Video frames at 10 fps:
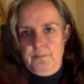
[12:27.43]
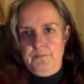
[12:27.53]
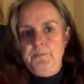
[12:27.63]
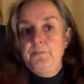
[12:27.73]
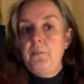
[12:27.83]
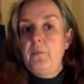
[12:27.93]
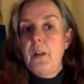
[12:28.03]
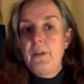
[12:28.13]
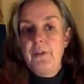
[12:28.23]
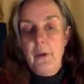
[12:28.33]
So I
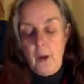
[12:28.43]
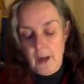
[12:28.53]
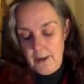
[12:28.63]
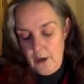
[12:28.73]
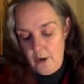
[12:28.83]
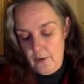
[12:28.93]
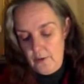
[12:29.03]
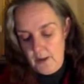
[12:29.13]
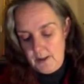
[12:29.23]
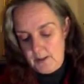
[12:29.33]
know that
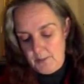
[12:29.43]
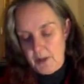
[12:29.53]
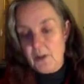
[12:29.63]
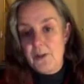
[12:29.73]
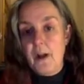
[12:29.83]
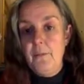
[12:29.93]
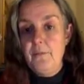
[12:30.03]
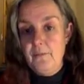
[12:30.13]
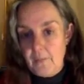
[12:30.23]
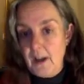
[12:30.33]
because I haven't gone
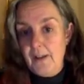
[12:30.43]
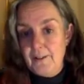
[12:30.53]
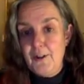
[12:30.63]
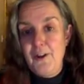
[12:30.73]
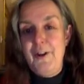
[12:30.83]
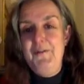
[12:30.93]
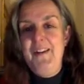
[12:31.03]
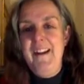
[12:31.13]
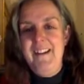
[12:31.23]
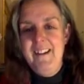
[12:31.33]
home yet,
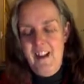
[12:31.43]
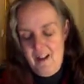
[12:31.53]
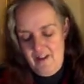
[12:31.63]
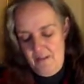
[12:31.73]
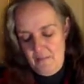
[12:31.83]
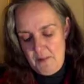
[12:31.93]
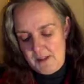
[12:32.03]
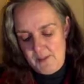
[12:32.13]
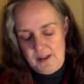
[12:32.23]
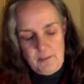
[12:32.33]
there must be something for
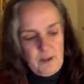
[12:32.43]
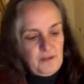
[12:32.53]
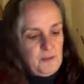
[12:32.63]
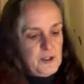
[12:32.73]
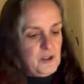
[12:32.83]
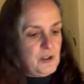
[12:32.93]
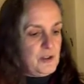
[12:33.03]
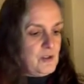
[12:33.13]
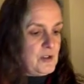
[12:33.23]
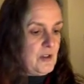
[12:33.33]
me to do. So that's
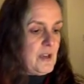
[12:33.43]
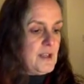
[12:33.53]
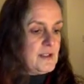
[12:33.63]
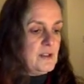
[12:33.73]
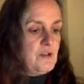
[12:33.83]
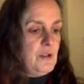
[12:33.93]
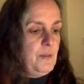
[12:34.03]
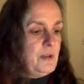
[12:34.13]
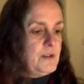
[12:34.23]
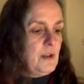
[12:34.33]
the tree planting. I'm being
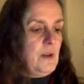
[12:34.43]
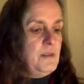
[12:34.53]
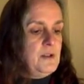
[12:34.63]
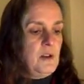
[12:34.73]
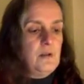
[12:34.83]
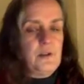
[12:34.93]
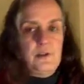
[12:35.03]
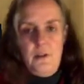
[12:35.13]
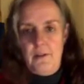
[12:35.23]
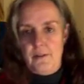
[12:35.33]
told to do another 3
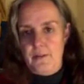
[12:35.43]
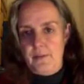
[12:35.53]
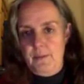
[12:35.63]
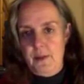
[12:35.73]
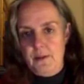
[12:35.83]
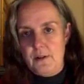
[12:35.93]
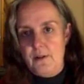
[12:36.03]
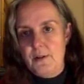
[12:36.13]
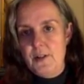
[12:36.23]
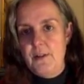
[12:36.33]
months. Gosh, this is going to be
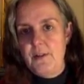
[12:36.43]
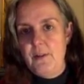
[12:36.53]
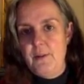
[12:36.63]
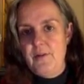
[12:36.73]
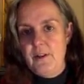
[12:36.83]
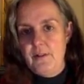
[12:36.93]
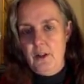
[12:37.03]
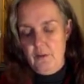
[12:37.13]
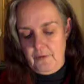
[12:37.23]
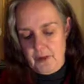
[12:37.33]
a very long video.
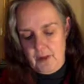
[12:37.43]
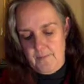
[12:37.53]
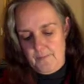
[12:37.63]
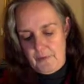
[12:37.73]
Sorry.